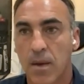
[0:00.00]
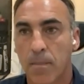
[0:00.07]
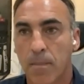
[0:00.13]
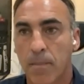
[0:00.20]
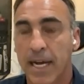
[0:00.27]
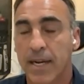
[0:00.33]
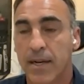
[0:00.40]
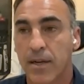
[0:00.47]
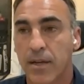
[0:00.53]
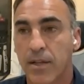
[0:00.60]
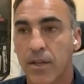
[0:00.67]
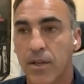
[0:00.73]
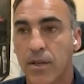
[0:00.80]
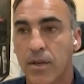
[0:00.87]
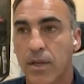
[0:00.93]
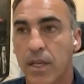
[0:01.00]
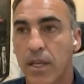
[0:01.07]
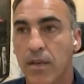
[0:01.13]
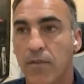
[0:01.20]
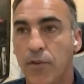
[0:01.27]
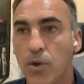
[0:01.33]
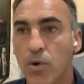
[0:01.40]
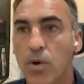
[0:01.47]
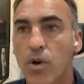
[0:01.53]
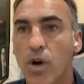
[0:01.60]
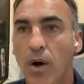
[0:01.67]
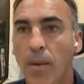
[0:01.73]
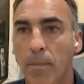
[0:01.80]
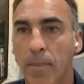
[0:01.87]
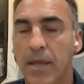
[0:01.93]
But if you go
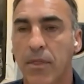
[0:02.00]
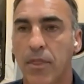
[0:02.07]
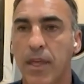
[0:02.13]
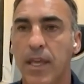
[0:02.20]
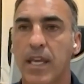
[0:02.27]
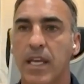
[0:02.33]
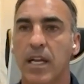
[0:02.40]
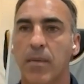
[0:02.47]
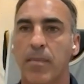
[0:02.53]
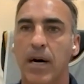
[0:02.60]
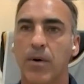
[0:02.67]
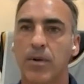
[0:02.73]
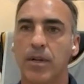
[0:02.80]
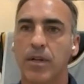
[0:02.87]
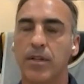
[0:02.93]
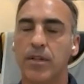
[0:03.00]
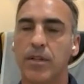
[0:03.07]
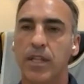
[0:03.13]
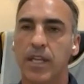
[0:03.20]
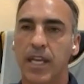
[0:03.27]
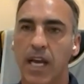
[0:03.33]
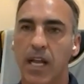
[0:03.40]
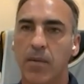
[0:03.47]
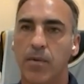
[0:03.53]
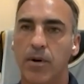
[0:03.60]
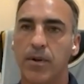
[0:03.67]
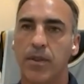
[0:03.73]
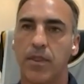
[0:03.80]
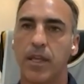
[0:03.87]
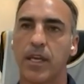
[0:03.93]
and play thinking about the
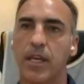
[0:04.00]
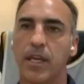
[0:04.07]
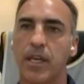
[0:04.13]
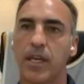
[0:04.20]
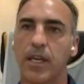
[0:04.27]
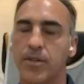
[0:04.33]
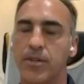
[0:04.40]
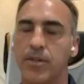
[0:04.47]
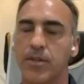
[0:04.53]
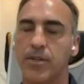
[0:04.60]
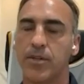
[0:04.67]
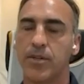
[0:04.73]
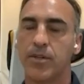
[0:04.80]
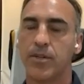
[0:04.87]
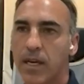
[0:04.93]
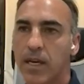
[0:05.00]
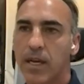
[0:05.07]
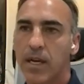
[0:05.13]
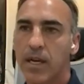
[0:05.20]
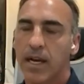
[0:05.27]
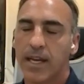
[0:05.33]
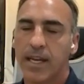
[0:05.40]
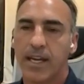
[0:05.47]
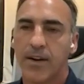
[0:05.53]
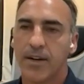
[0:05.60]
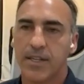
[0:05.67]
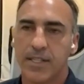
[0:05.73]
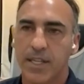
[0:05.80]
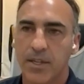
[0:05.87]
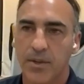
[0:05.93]
elbow and thinking about turning, I
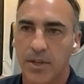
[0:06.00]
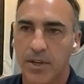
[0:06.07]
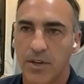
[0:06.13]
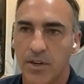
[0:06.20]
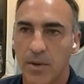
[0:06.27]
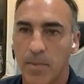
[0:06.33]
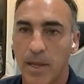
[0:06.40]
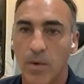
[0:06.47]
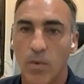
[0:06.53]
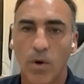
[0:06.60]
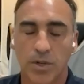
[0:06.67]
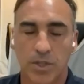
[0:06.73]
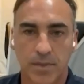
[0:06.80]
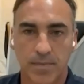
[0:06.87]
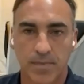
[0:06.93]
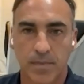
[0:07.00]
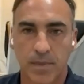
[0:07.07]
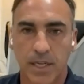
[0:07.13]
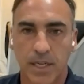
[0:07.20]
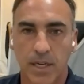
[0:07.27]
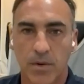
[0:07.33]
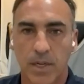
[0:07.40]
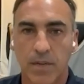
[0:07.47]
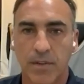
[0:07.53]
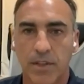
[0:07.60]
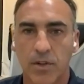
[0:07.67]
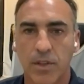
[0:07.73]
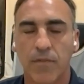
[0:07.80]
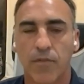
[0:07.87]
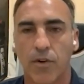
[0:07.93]
guarantee you that you're gonna play worse. You know, even though
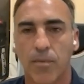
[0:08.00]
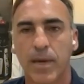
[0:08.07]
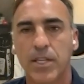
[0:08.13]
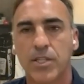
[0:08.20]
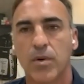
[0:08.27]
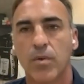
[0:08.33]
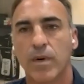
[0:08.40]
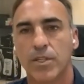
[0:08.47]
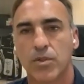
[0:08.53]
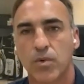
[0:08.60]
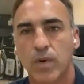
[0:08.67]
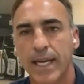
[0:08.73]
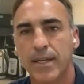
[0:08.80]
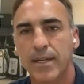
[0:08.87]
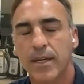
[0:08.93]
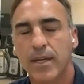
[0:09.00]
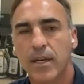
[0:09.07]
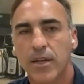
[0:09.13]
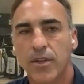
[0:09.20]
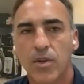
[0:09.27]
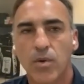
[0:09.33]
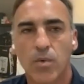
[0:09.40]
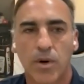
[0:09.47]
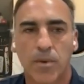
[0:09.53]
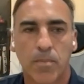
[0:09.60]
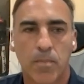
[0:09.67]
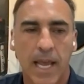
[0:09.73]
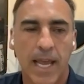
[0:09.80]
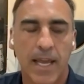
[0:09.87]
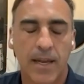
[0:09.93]
the information was right, you were
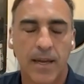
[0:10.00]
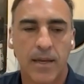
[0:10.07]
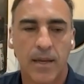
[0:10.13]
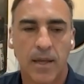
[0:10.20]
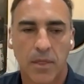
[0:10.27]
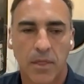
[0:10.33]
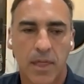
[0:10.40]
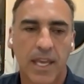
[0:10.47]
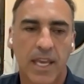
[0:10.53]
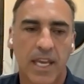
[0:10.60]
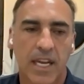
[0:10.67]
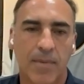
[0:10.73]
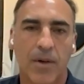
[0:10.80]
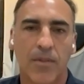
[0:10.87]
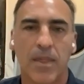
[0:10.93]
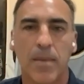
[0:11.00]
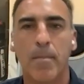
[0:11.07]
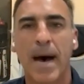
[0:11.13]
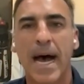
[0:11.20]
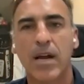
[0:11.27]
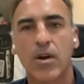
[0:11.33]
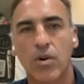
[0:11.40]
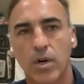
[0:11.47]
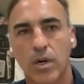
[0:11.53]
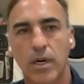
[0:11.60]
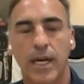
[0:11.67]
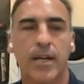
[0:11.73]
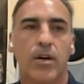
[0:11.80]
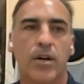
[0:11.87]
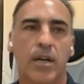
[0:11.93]
playing thinking about the macro
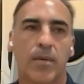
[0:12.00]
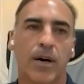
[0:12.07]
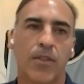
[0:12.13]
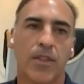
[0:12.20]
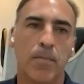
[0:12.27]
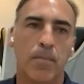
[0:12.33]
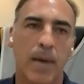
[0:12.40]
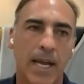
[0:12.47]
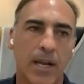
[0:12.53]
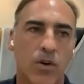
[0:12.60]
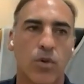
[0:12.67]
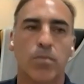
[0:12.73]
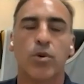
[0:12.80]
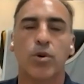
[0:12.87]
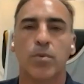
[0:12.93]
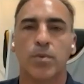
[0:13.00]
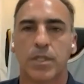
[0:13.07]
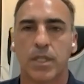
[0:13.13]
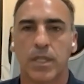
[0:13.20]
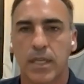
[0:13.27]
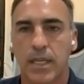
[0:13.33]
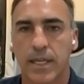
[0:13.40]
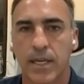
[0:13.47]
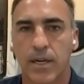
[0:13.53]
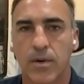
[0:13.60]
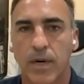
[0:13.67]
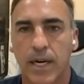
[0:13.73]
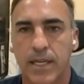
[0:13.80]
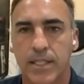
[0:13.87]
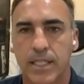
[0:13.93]
and not about the micro moves, you
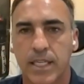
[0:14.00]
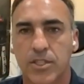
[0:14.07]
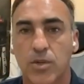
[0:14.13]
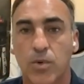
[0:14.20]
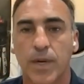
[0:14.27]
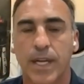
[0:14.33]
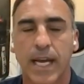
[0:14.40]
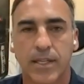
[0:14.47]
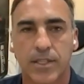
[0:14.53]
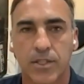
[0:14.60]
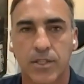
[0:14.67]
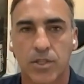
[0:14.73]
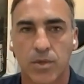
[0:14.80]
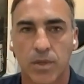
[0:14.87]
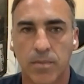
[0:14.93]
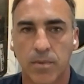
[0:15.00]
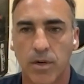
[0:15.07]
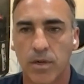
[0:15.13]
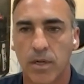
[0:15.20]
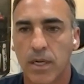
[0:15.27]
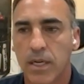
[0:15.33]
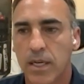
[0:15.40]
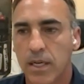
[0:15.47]
know, and just reacting to the ball.